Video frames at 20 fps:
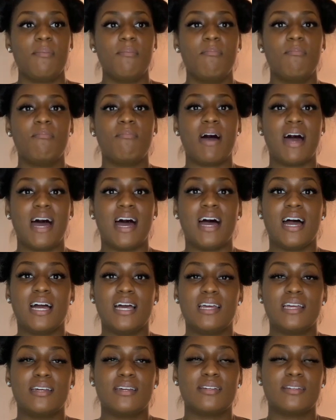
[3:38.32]

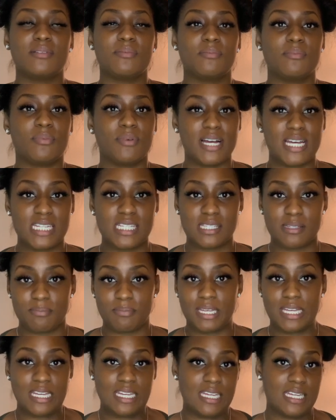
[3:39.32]
My breast
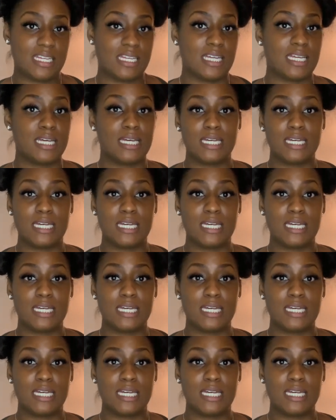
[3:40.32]
being